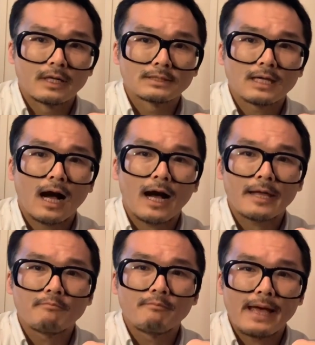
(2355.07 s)

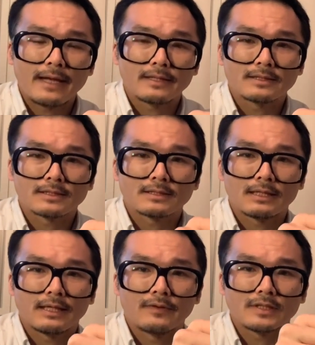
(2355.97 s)
Time Bandits,
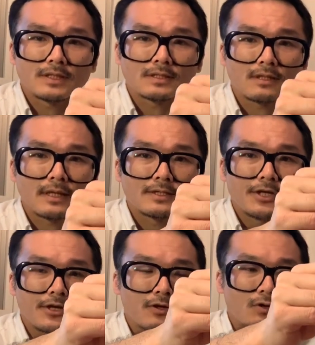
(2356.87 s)
and this is the lenticular